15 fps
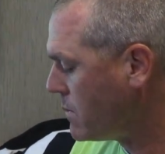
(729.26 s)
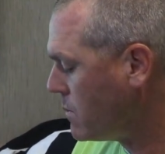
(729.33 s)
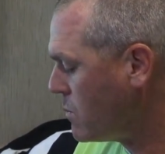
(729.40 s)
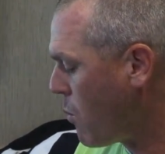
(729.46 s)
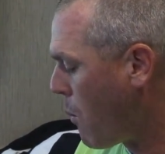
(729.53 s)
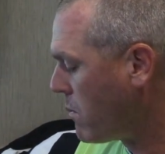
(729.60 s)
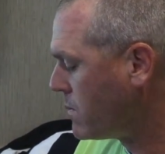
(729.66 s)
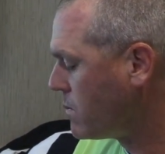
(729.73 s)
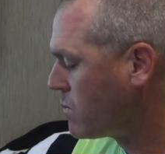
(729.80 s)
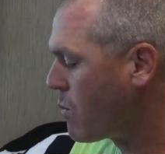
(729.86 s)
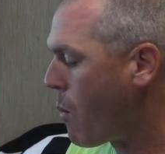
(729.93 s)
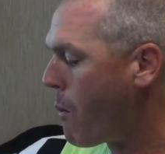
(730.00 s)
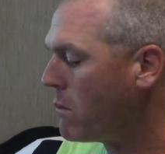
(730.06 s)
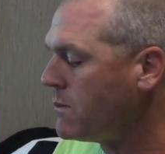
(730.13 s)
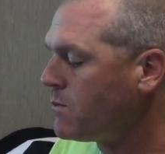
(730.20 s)
Good.
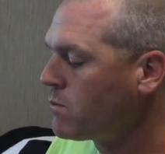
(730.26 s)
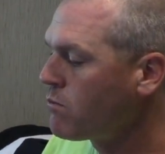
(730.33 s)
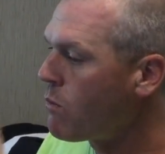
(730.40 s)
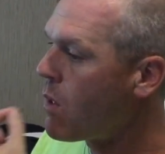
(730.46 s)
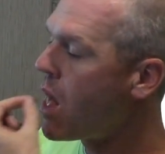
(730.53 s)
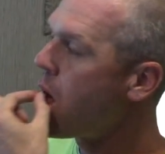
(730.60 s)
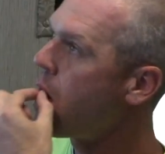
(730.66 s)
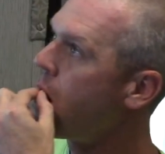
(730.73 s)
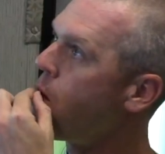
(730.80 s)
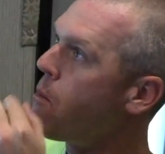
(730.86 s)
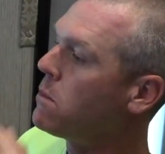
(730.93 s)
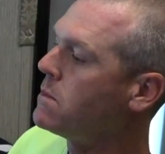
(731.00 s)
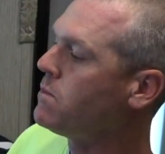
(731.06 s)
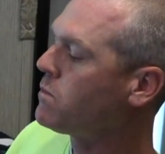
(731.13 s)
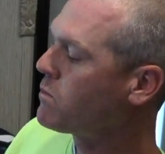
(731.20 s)

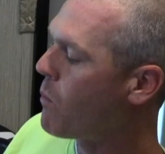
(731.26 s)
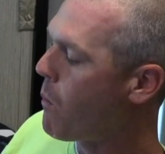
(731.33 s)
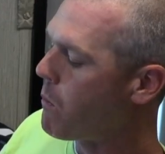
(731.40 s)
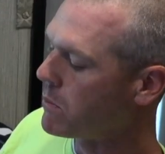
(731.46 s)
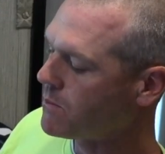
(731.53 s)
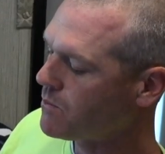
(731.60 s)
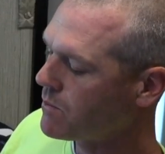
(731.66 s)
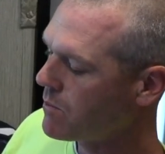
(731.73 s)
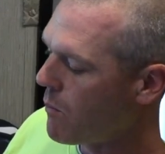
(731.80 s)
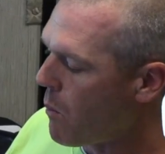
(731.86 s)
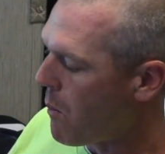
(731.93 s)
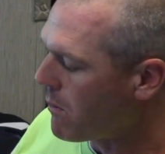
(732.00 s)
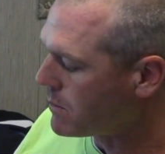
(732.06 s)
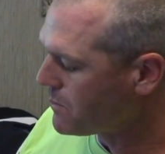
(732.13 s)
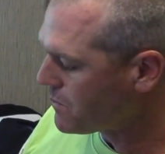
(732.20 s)
Now you got that
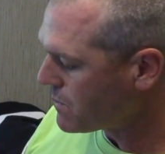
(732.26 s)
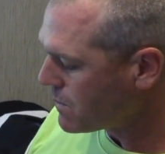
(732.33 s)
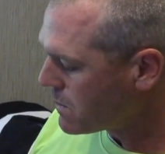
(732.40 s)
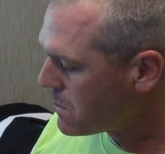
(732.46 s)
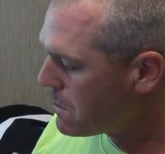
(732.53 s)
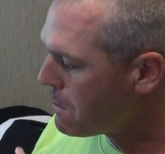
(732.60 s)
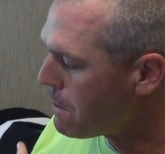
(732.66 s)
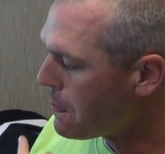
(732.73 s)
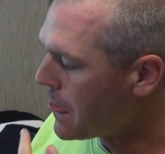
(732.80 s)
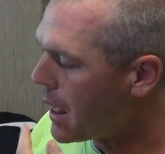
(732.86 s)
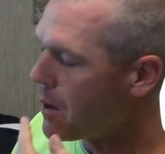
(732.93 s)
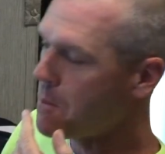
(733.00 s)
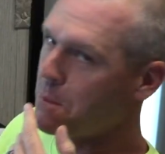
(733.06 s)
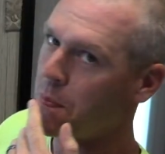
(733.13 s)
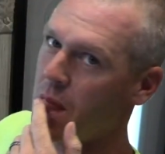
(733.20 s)
sweet tooth, so I wanted to
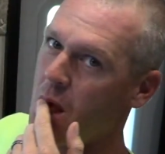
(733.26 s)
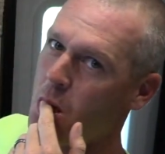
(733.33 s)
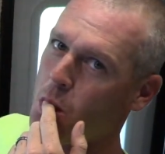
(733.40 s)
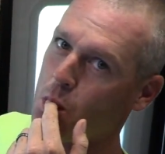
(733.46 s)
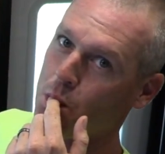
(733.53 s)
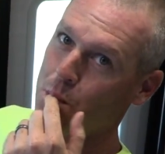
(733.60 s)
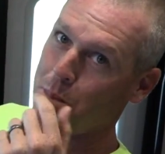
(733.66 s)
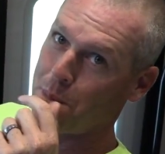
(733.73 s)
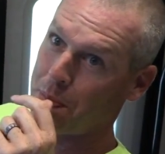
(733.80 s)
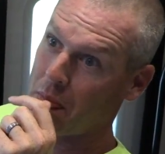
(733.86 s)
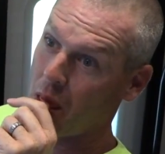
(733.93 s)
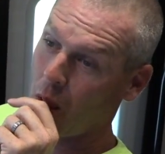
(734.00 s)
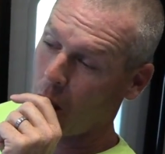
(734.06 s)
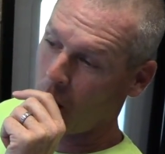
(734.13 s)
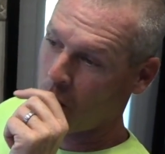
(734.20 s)
give you something nice to
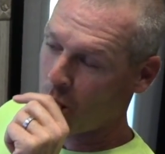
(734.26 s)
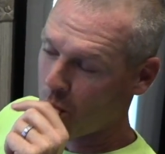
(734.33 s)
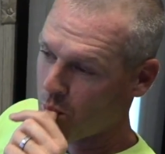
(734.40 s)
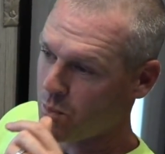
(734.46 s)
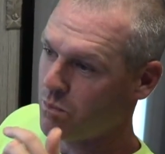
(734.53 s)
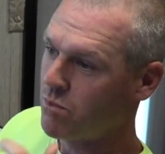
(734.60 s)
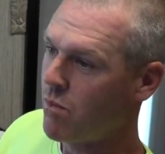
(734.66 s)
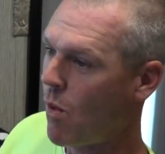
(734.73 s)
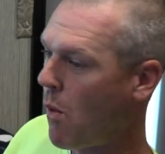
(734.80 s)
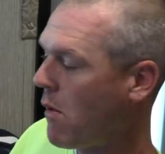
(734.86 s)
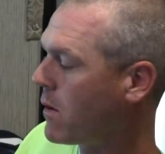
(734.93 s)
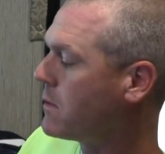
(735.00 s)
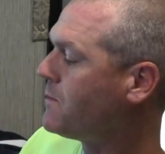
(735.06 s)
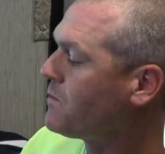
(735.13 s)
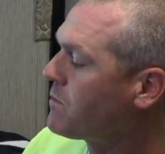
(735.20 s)
come home to
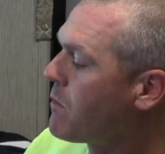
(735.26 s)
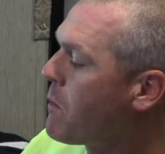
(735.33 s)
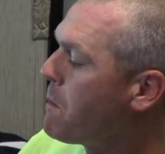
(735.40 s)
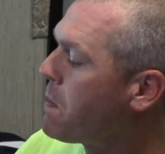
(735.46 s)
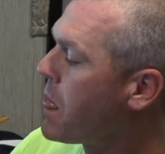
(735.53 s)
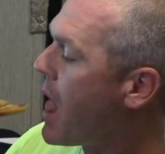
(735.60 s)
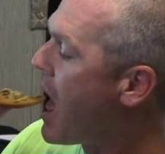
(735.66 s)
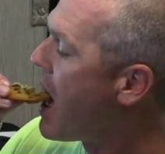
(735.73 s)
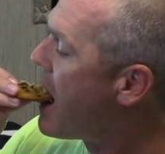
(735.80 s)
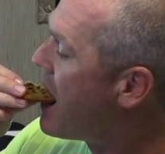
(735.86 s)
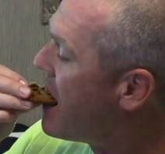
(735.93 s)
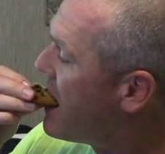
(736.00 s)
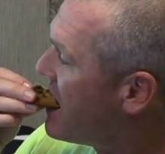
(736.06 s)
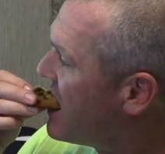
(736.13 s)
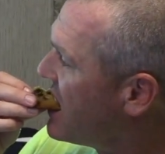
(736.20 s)
after
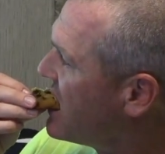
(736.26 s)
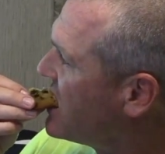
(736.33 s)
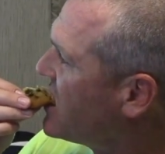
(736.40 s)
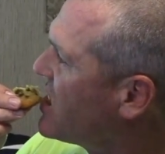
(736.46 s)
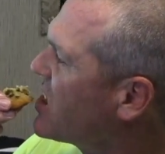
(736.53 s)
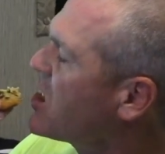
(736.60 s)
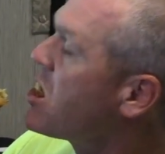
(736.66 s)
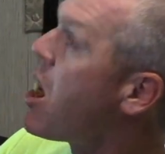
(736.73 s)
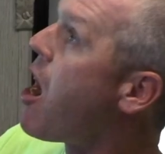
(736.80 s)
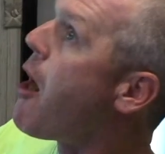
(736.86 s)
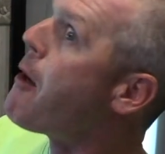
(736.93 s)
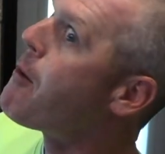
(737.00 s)
training for